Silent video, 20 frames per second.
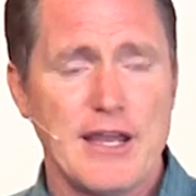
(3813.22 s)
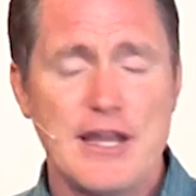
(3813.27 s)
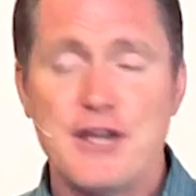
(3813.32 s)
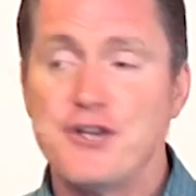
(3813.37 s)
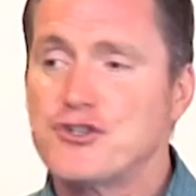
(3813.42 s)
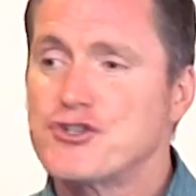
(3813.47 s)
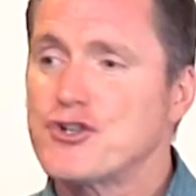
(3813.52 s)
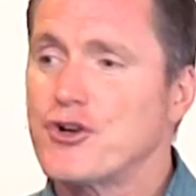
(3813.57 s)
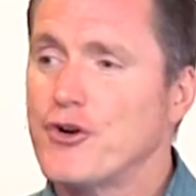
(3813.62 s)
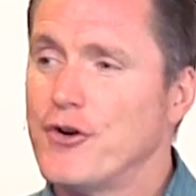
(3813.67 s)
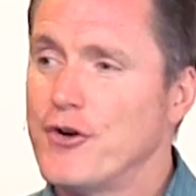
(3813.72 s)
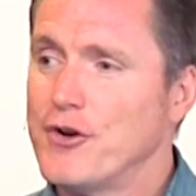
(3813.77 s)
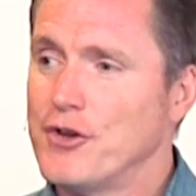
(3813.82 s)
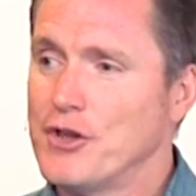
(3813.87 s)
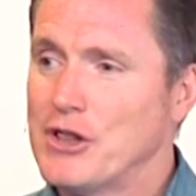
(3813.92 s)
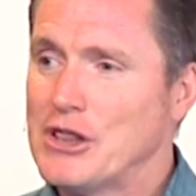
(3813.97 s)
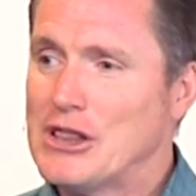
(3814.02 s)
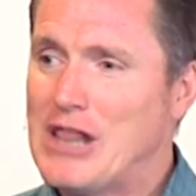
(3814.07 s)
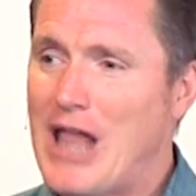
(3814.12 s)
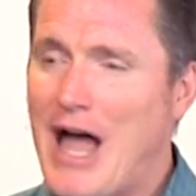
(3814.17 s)

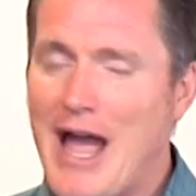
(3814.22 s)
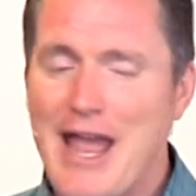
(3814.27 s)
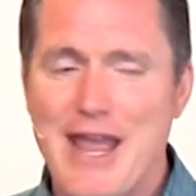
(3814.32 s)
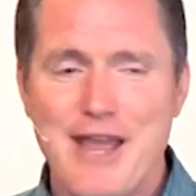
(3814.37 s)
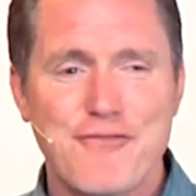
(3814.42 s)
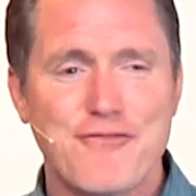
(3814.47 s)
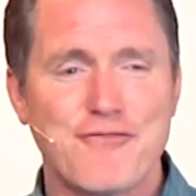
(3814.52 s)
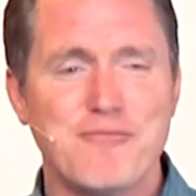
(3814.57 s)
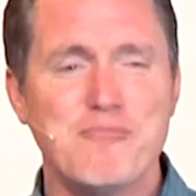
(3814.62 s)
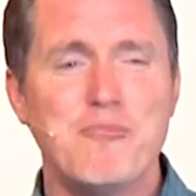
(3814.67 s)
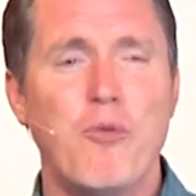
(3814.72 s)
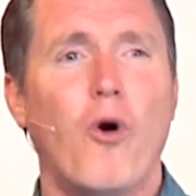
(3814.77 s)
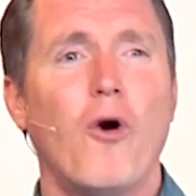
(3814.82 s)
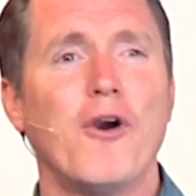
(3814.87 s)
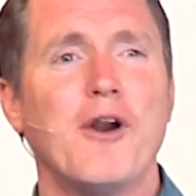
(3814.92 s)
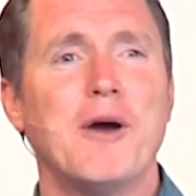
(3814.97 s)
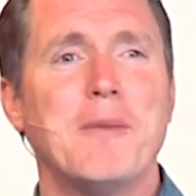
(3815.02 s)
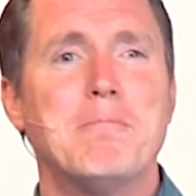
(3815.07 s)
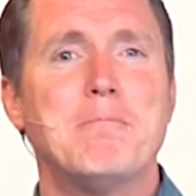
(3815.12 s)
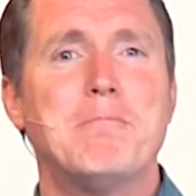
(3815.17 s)
Eternal life,
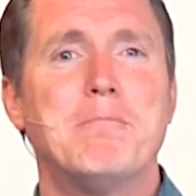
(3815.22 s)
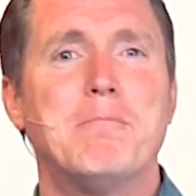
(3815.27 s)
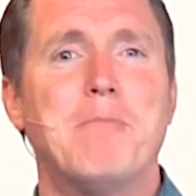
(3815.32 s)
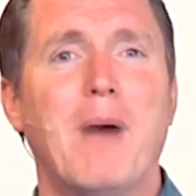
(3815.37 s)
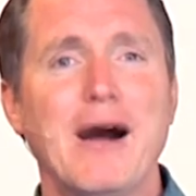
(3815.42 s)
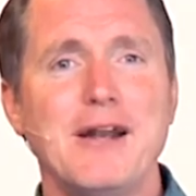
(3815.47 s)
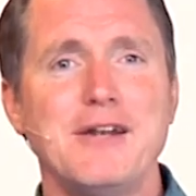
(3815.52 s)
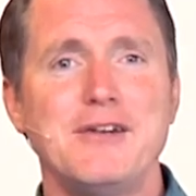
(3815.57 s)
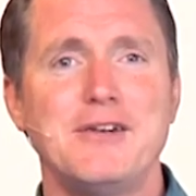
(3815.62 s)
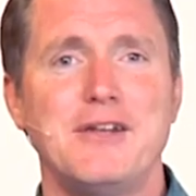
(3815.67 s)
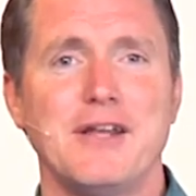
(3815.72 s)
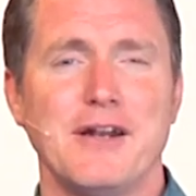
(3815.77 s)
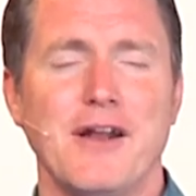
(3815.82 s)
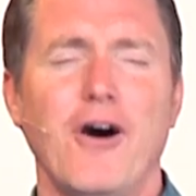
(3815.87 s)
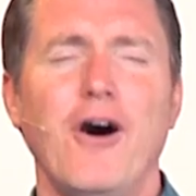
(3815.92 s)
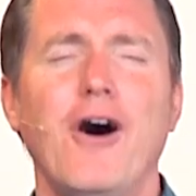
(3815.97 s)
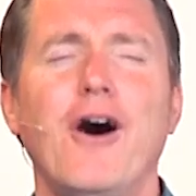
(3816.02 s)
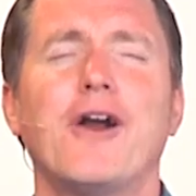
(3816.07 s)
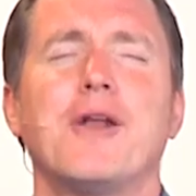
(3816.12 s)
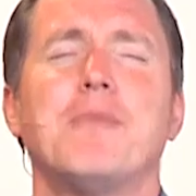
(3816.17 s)
more abundant,
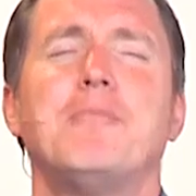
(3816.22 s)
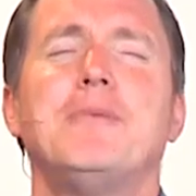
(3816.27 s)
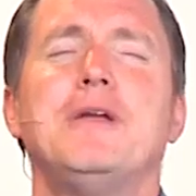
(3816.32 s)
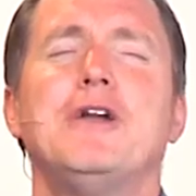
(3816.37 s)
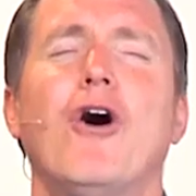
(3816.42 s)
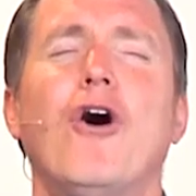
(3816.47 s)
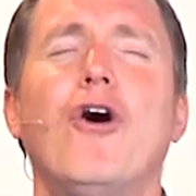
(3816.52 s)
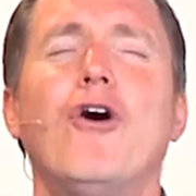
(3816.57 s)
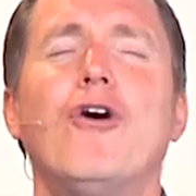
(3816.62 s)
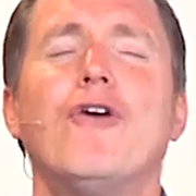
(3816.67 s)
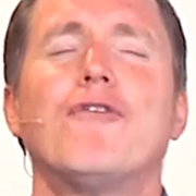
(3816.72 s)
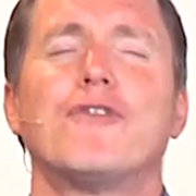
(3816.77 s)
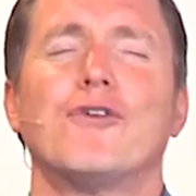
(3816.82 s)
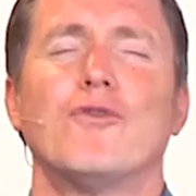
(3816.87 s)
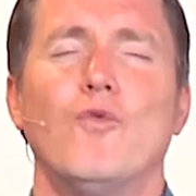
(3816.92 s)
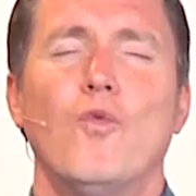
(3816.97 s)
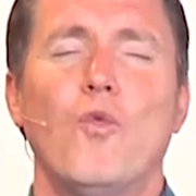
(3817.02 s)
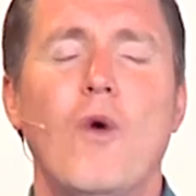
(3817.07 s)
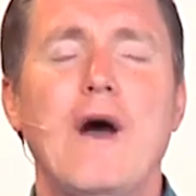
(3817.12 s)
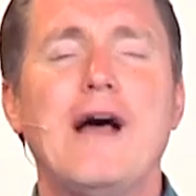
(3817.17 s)
ought to be
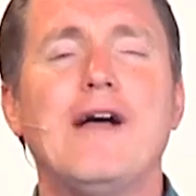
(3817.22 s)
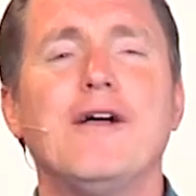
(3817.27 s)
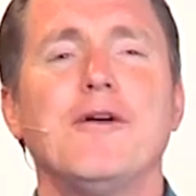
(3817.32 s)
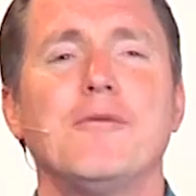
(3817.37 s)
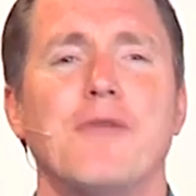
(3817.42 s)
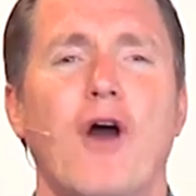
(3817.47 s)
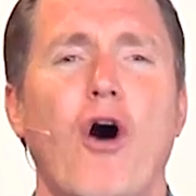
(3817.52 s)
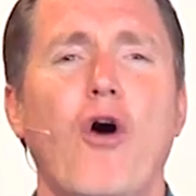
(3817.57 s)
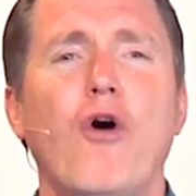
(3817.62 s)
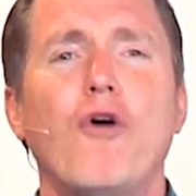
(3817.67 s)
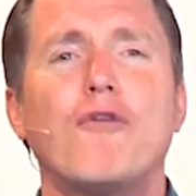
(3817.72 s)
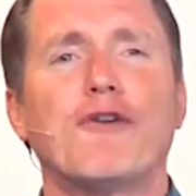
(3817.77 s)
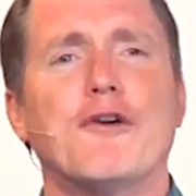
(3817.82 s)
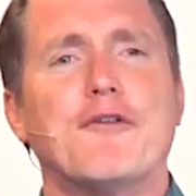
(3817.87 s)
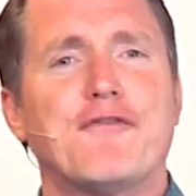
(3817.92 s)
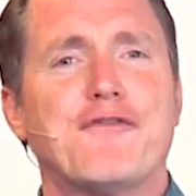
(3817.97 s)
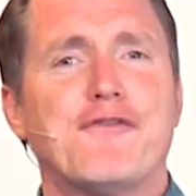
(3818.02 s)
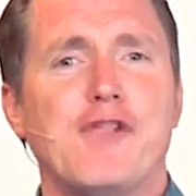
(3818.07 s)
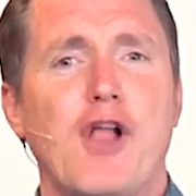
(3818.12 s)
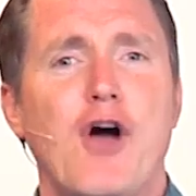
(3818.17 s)
overwhelmed,
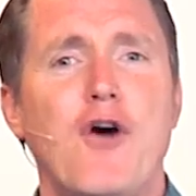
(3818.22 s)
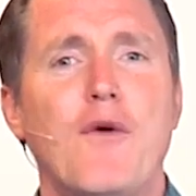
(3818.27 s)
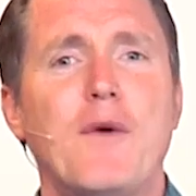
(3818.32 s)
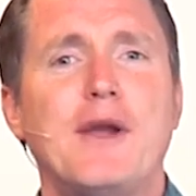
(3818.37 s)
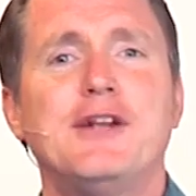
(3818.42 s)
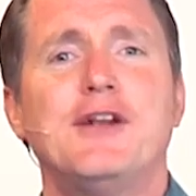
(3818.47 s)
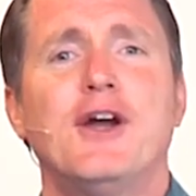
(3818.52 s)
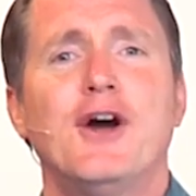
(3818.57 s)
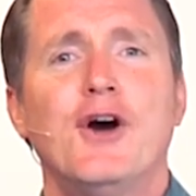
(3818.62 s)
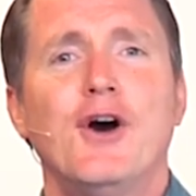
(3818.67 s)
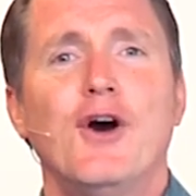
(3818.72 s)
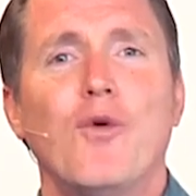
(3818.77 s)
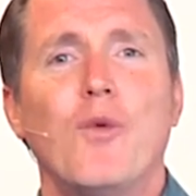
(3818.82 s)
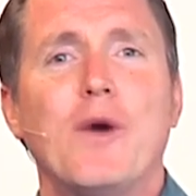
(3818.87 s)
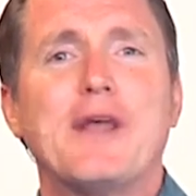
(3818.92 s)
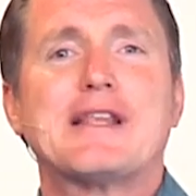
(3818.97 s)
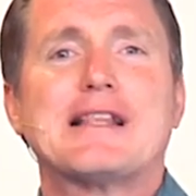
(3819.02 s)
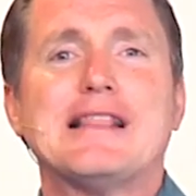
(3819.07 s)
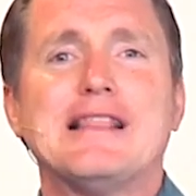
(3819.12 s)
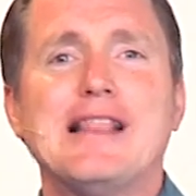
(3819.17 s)
overflowing
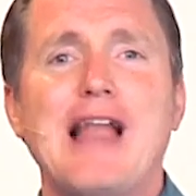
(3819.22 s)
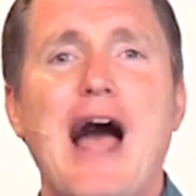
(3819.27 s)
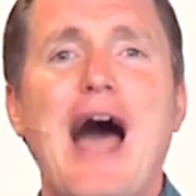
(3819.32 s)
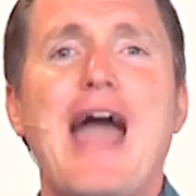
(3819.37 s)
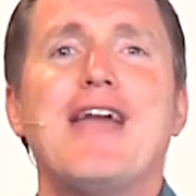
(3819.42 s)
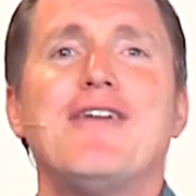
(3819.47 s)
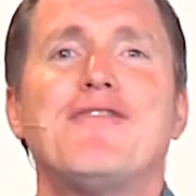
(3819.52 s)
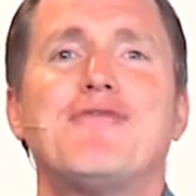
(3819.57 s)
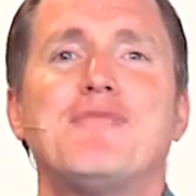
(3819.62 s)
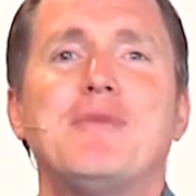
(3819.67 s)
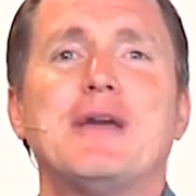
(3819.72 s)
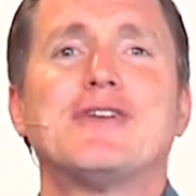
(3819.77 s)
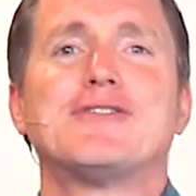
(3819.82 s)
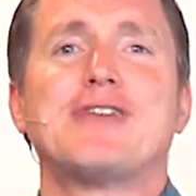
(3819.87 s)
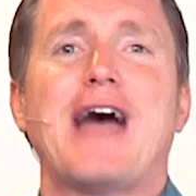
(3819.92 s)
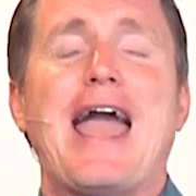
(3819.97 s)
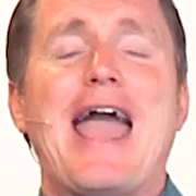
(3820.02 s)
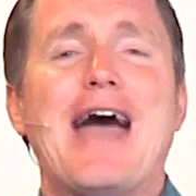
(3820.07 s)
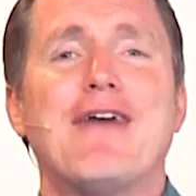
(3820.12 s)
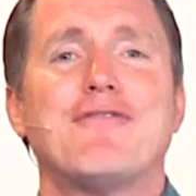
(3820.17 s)
with life, because
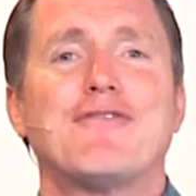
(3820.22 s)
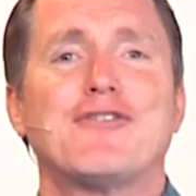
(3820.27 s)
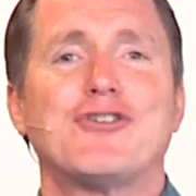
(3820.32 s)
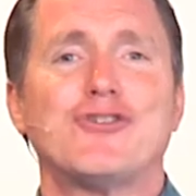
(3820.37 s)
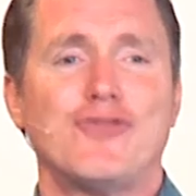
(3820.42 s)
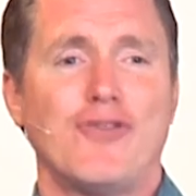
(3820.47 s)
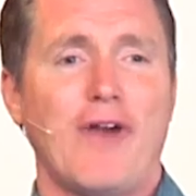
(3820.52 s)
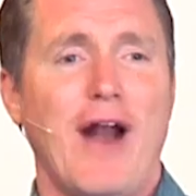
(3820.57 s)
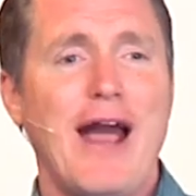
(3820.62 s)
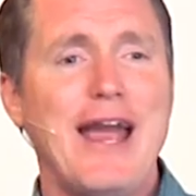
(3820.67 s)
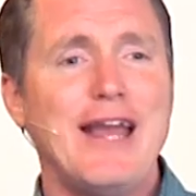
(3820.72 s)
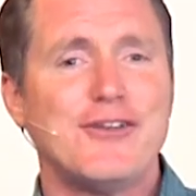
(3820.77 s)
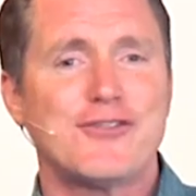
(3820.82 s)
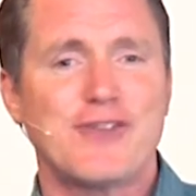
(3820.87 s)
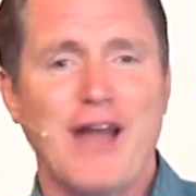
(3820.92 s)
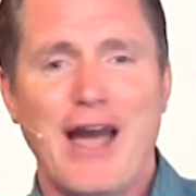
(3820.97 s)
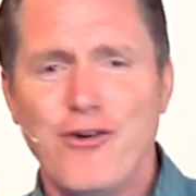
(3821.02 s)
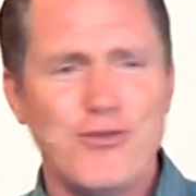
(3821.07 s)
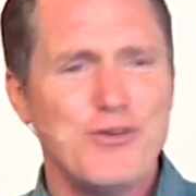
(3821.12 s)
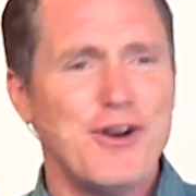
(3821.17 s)
I have
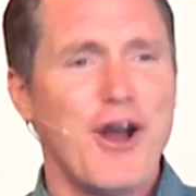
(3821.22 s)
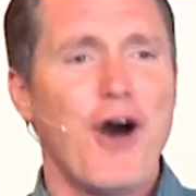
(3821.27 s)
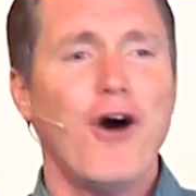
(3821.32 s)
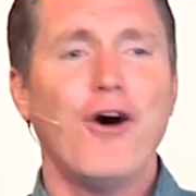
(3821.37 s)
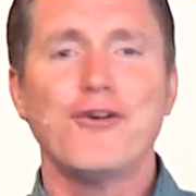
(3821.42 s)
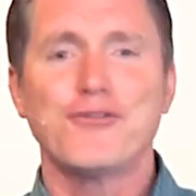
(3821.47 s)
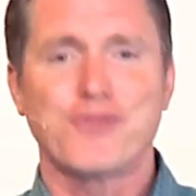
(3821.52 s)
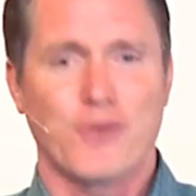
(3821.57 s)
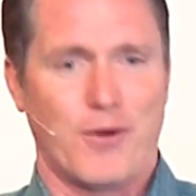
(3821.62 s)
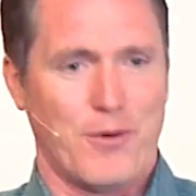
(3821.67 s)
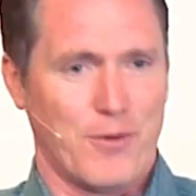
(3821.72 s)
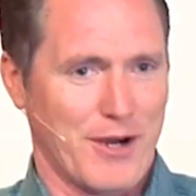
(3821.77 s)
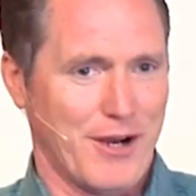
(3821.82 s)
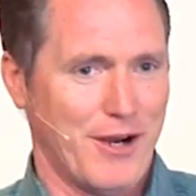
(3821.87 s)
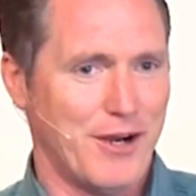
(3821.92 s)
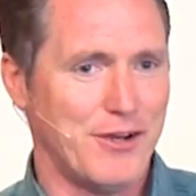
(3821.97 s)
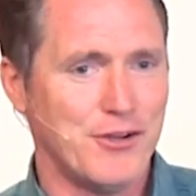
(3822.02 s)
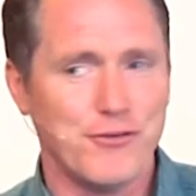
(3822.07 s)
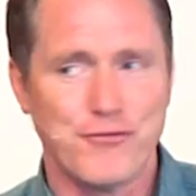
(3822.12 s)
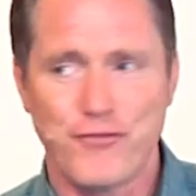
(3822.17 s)
Christ. Who knows what we're
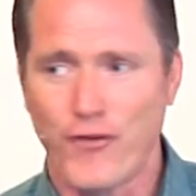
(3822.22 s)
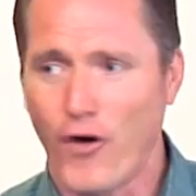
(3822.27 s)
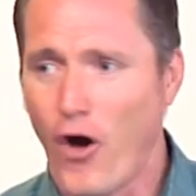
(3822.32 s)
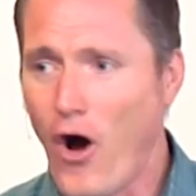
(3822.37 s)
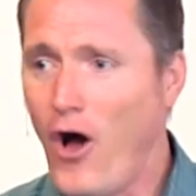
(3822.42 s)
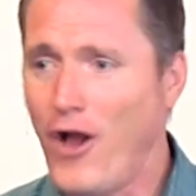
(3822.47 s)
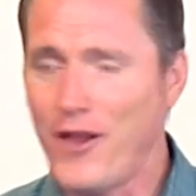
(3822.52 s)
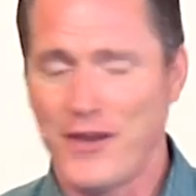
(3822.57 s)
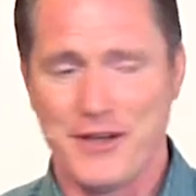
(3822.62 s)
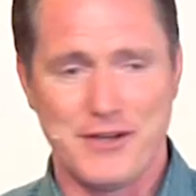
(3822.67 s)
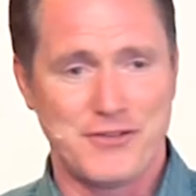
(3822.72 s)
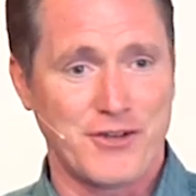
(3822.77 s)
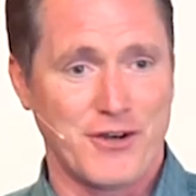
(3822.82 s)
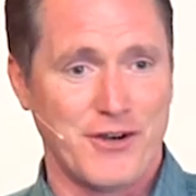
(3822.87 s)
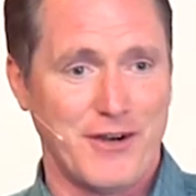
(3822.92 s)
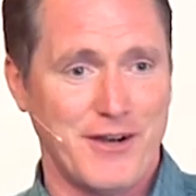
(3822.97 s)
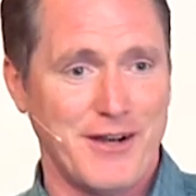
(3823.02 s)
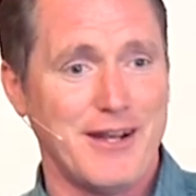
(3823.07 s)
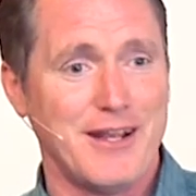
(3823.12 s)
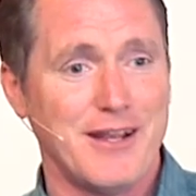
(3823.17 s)
going to do for all
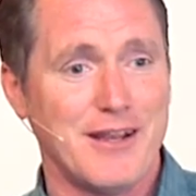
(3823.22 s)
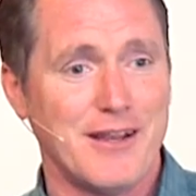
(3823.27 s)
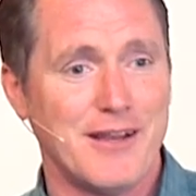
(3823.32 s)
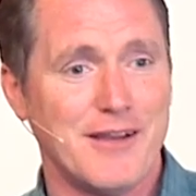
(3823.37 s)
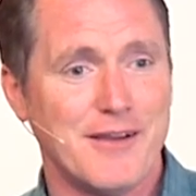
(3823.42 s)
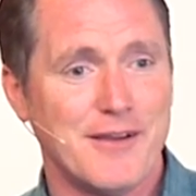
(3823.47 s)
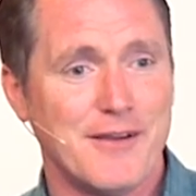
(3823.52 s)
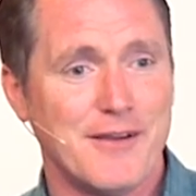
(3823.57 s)
eternity?